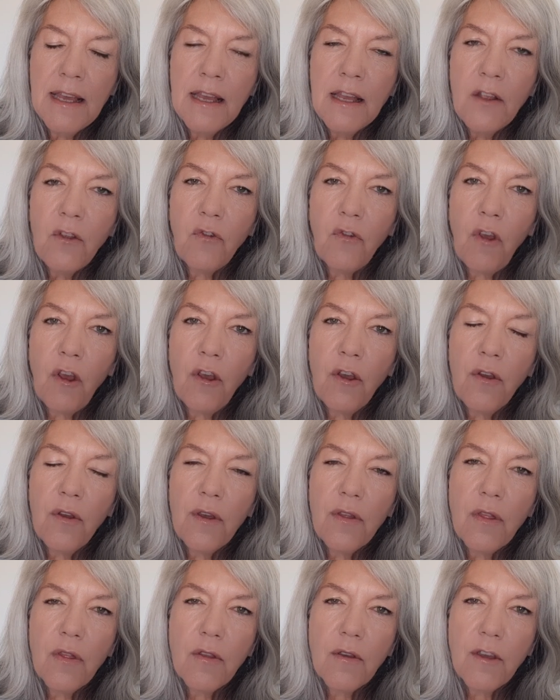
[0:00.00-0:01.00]

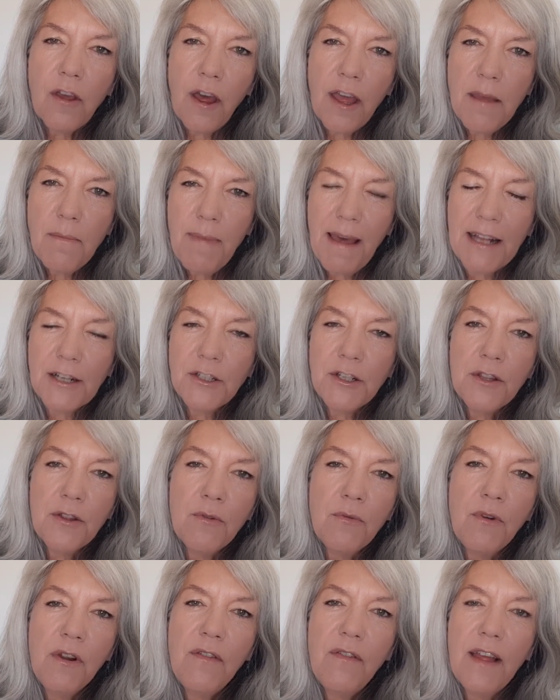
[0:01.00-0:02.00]
So going back to the
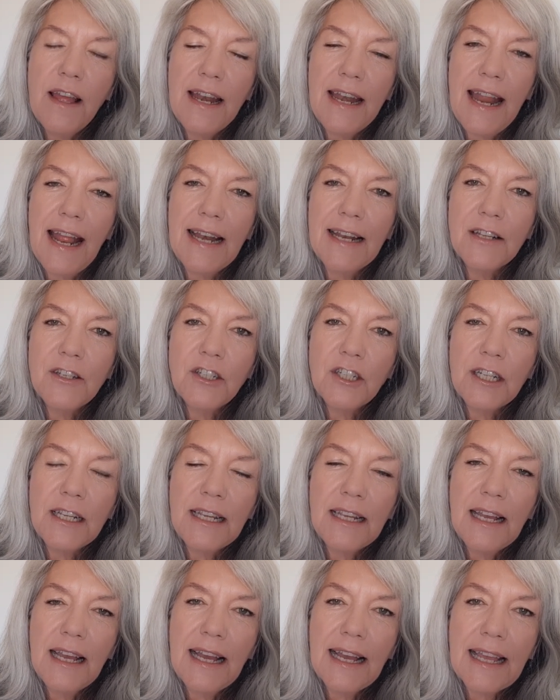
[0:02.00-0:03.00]
river
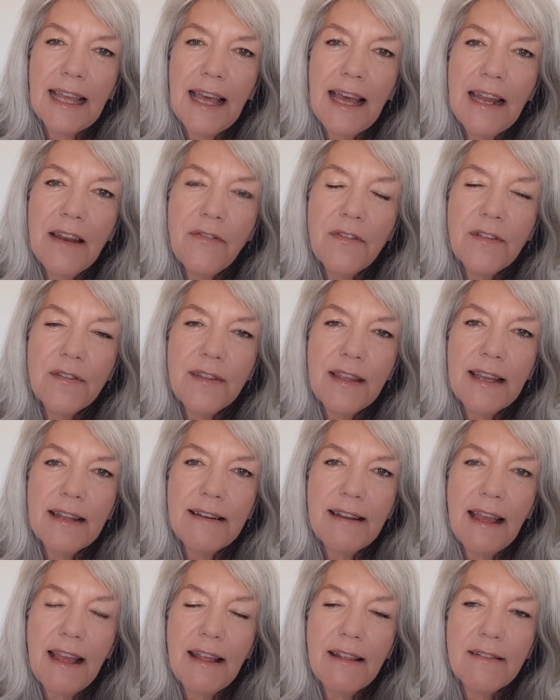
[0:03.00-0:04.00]
analogy, I kind of see
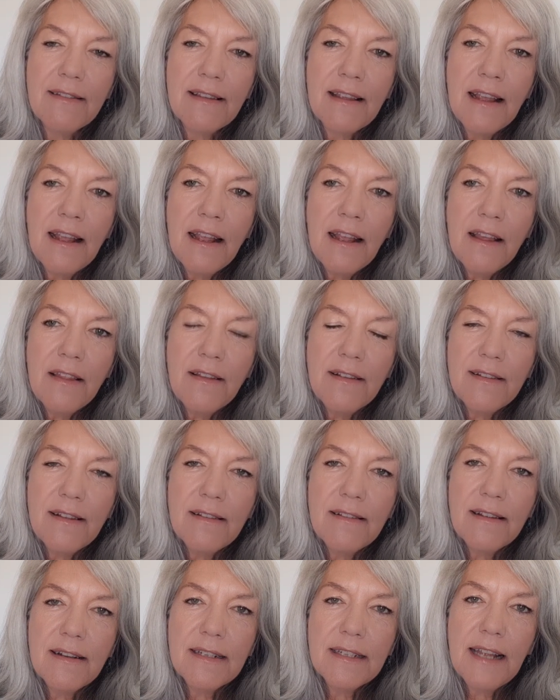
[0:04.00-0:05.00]
it as this
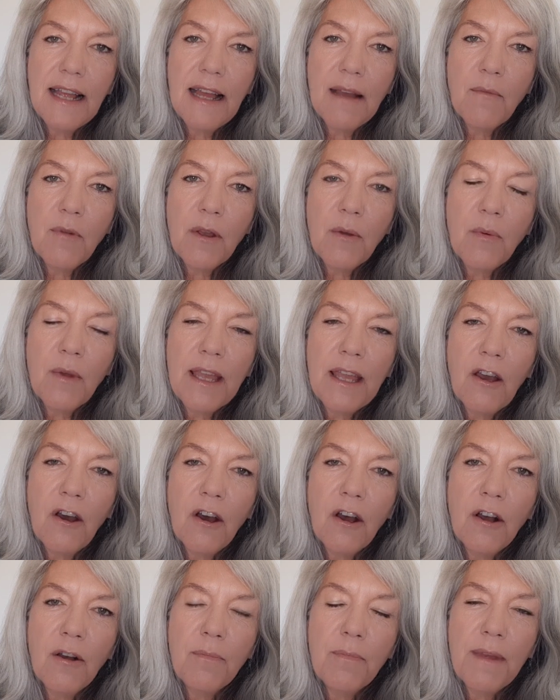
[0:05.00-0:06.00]
is a time where we
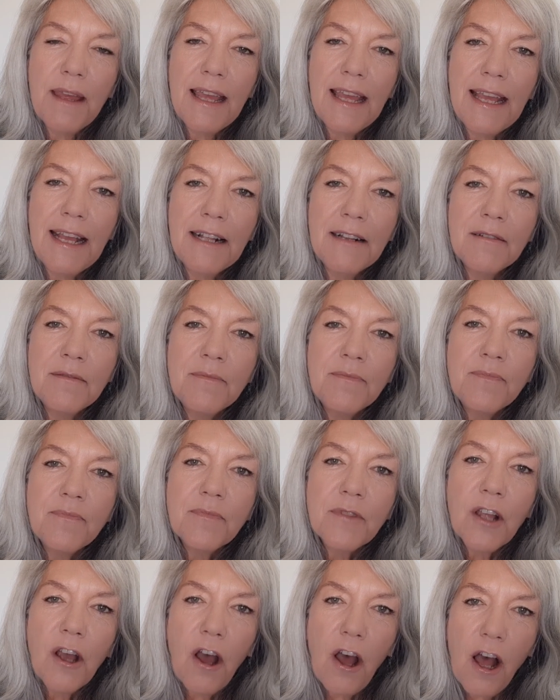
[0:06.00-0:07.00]
are being
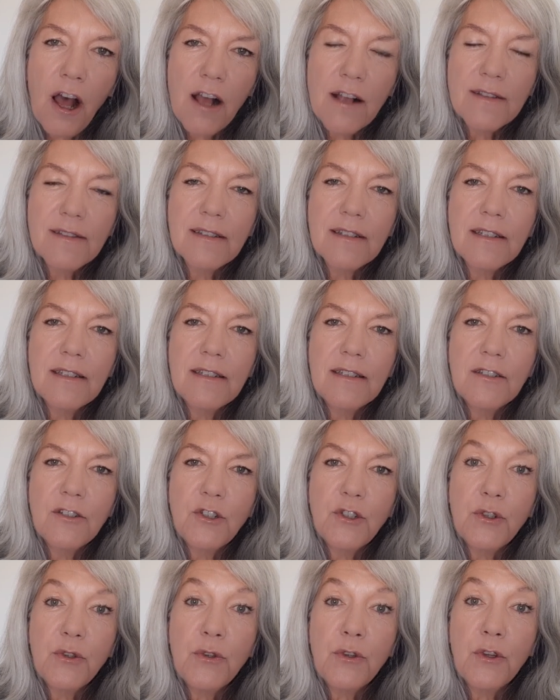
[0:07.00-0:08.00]
asked
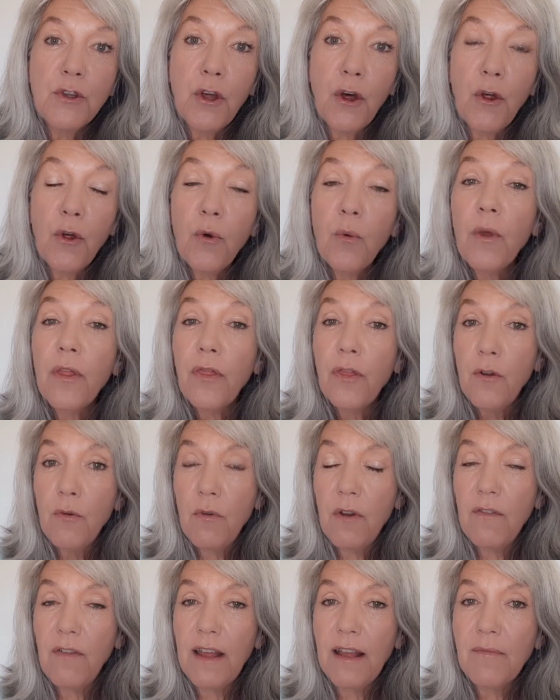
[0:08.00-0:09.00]
to go with the
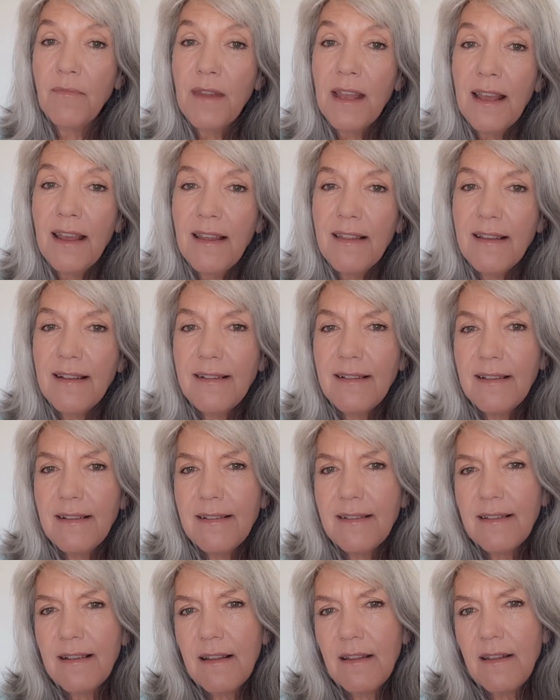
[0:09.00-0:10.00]
river. This
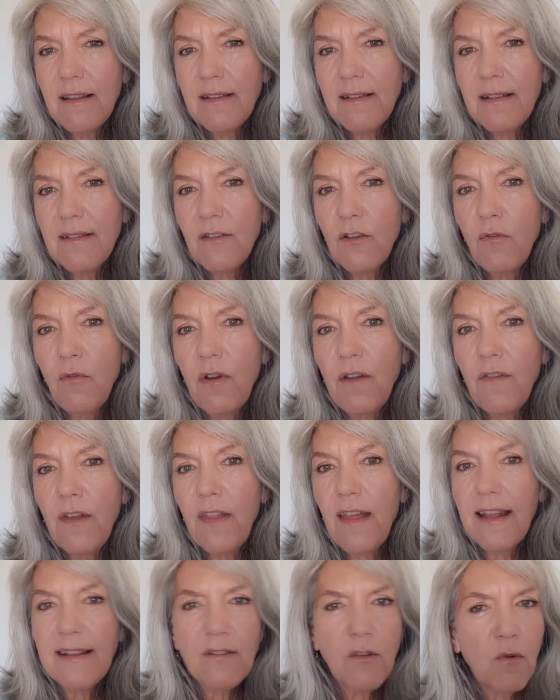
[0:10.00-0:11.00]
is a river
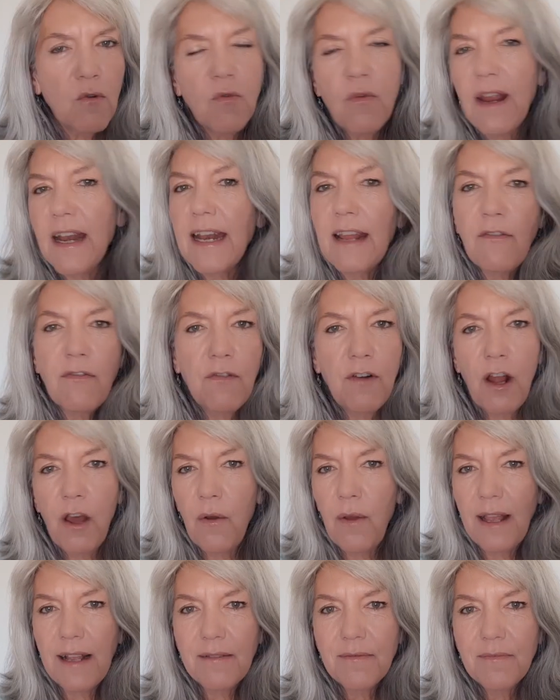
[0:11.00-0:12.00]
that's already
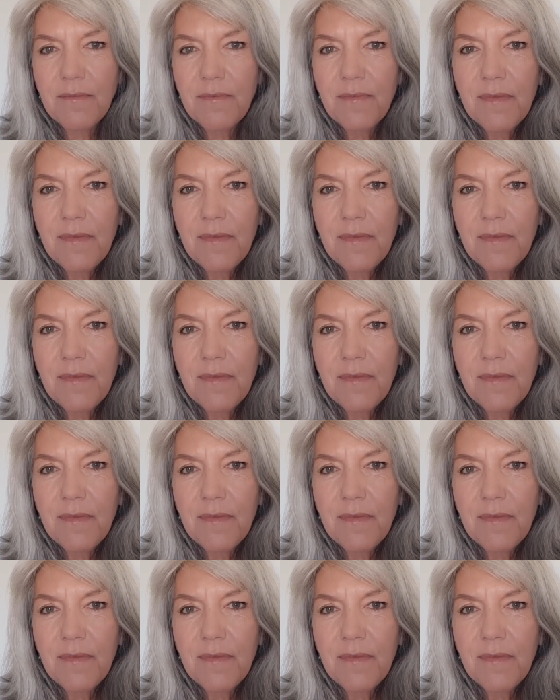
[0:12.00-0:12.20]
flowing.